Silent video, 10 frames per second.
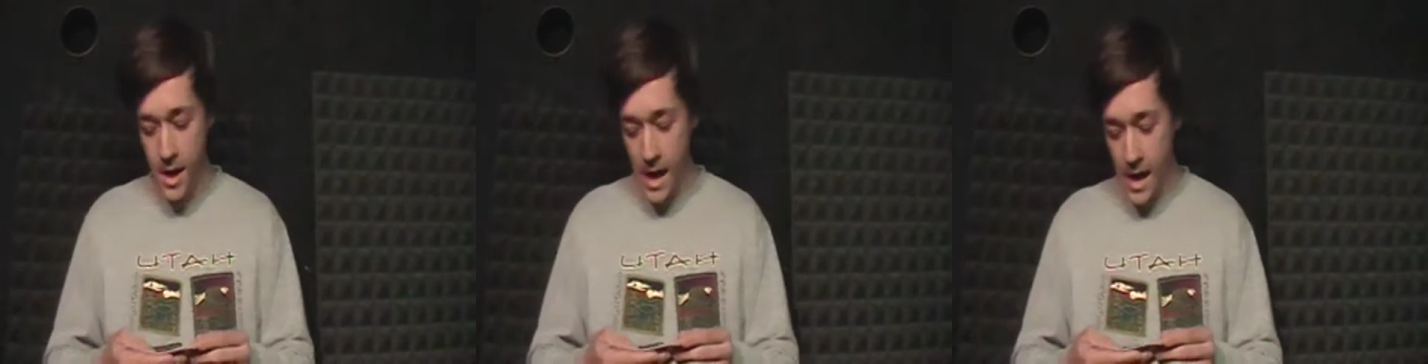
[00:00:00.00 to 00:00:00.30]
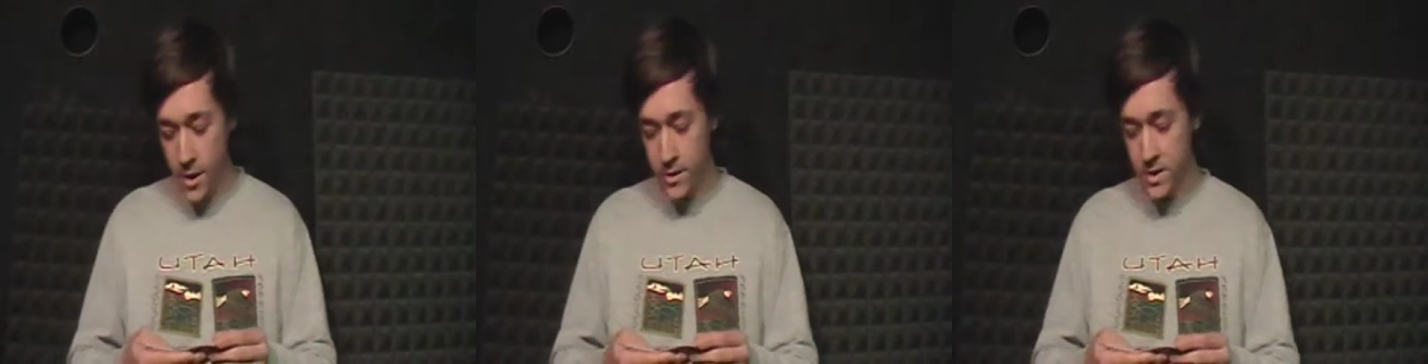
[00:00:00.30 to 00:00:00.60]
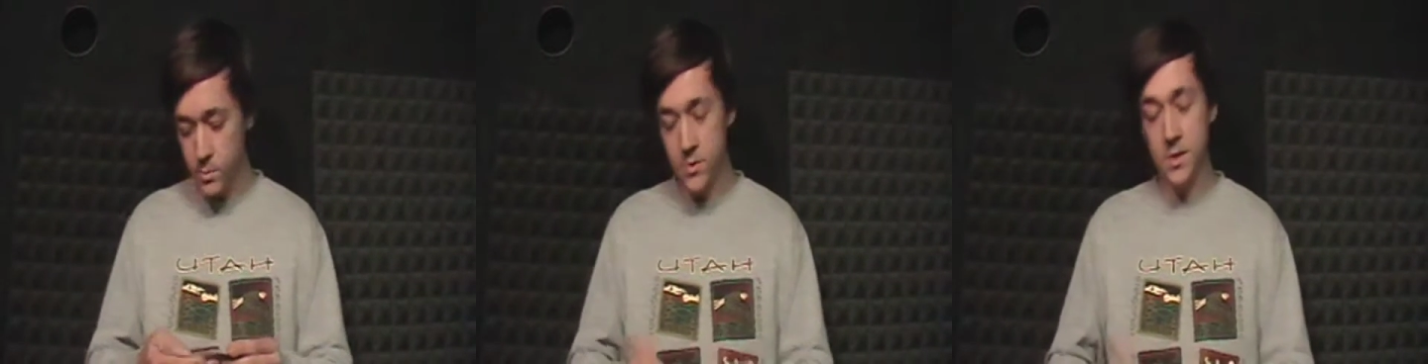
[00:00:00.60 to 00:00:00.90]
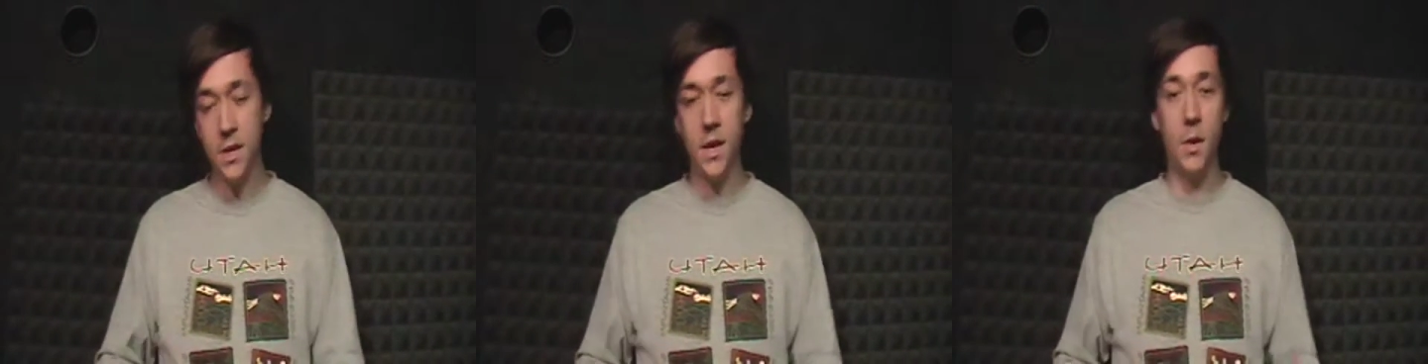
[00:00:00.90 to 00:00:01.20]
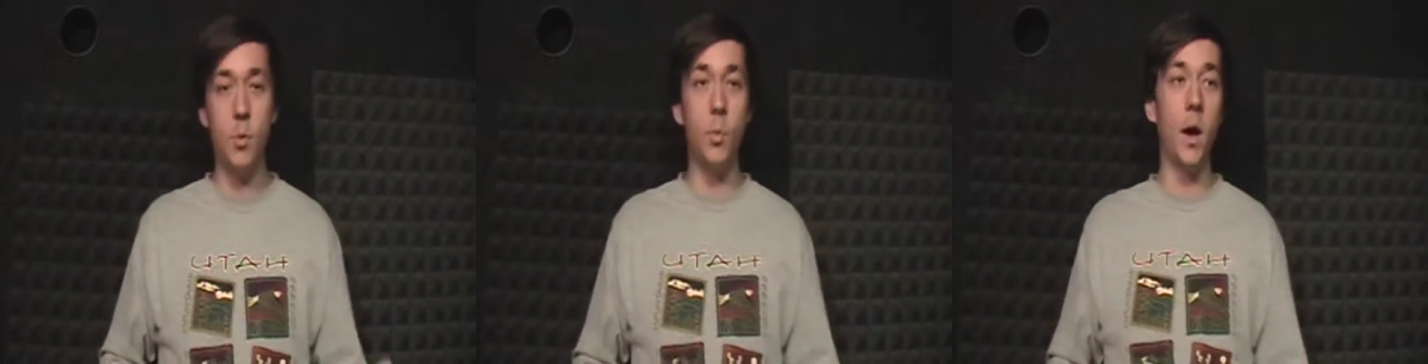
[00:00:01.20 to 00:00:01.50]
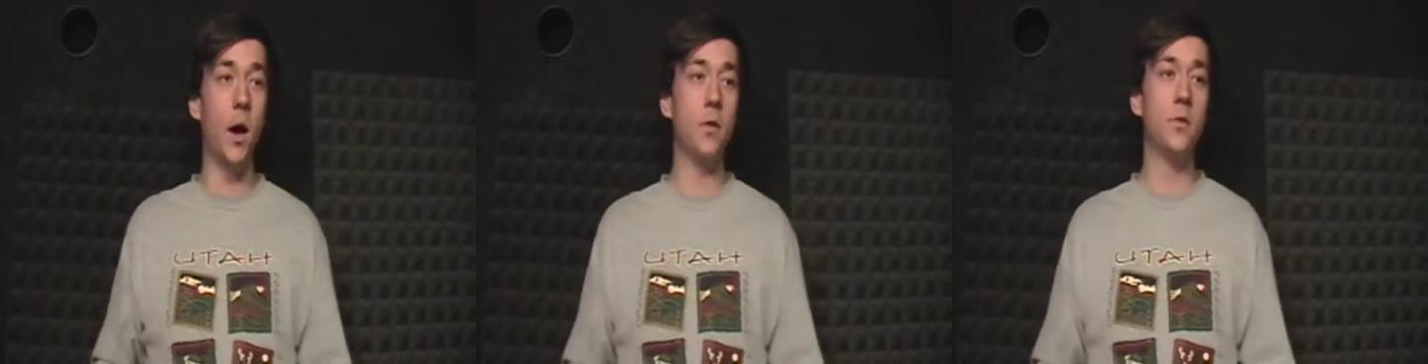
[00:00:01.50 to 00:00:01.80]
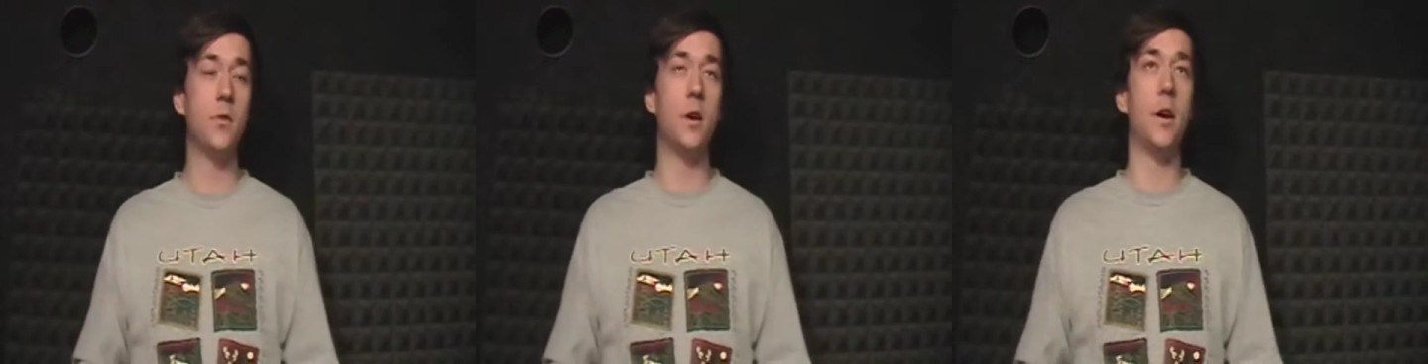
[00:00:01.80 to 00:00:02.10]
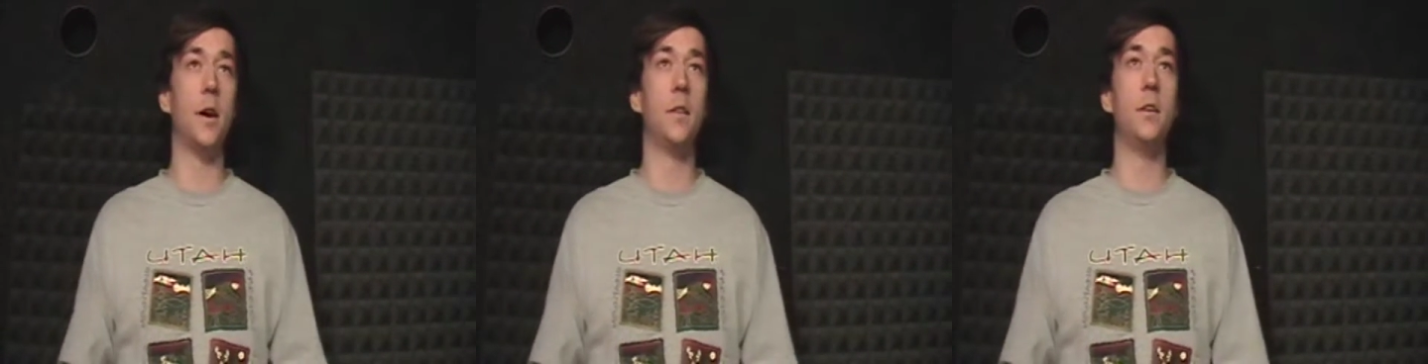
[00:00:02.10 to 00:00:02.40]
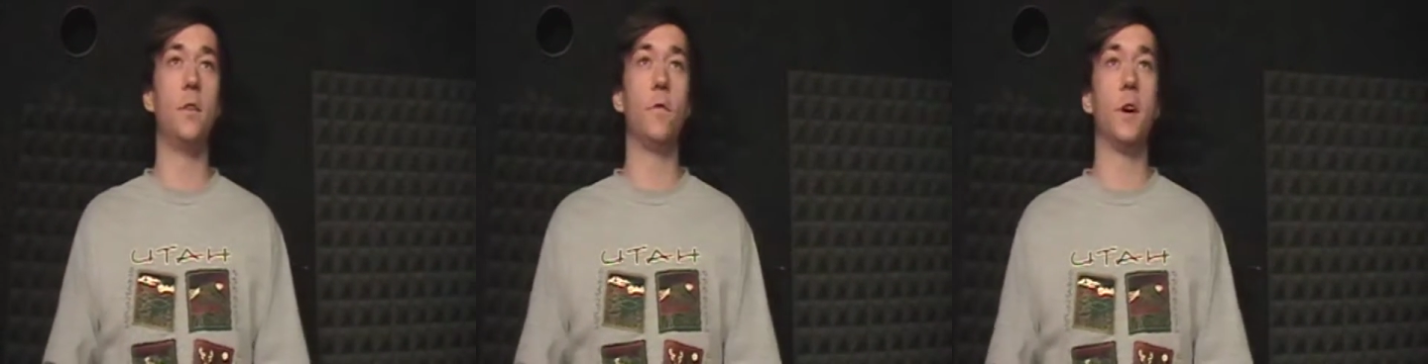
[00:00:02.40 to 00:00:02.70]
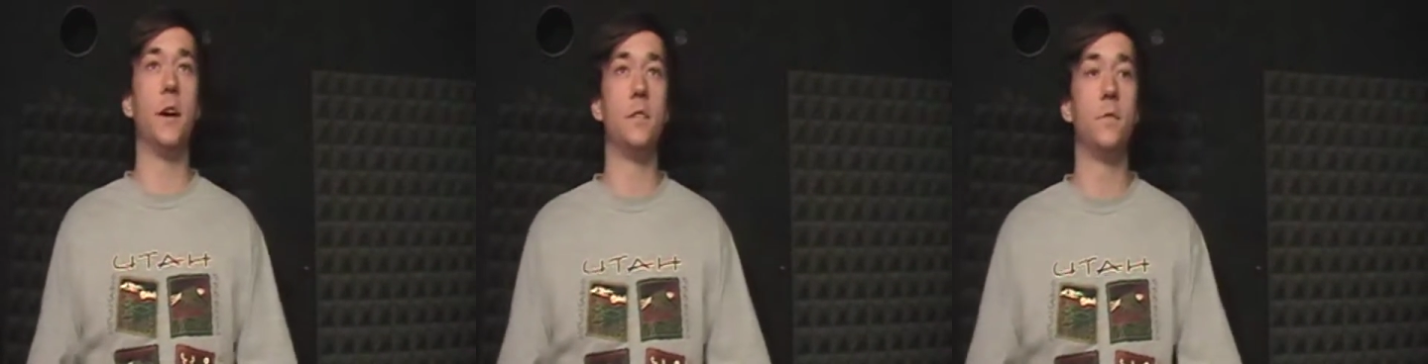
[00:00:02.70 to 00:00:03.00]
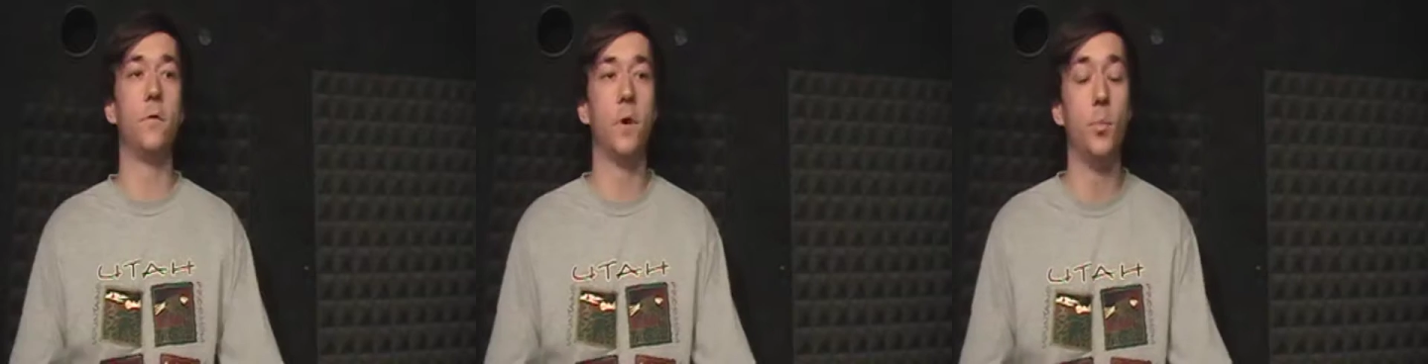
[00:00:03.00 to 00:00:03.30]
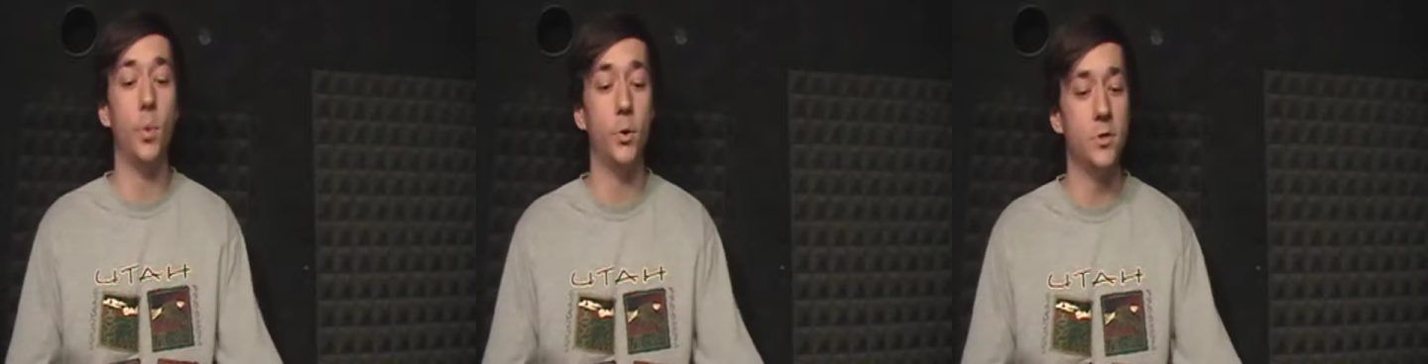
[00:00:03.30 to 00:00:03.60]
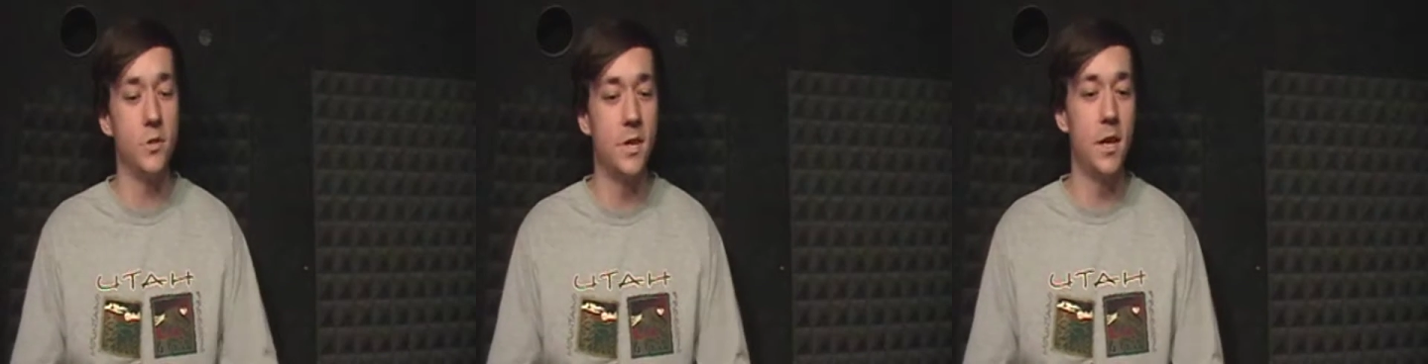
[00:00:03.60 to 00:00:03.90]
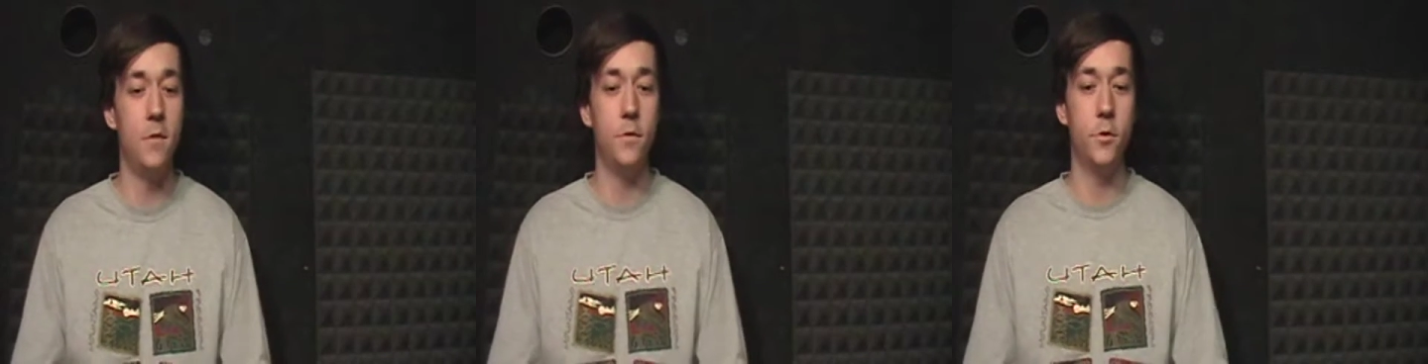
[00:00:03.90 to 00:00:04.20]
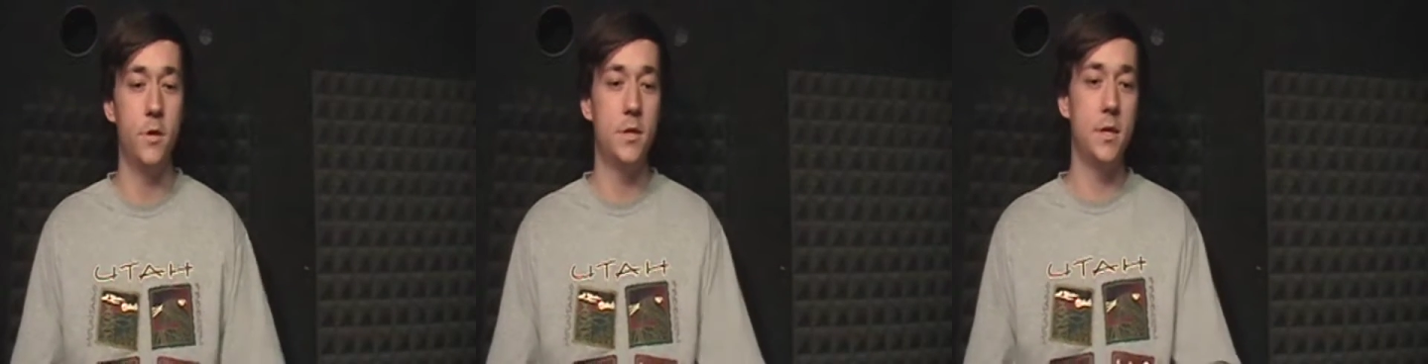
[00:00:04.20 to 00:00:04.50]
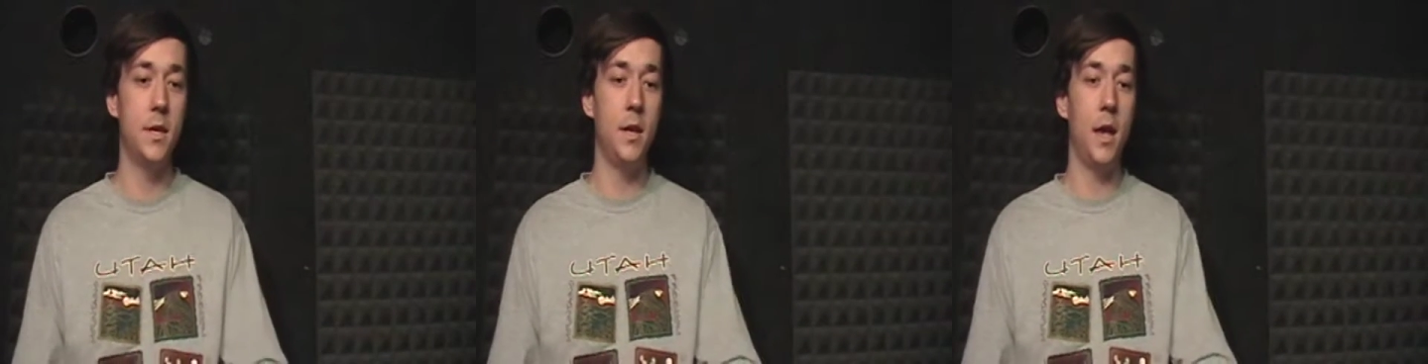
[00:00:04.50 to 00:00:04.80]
how this music came about, the different kinds of composers that influenced it,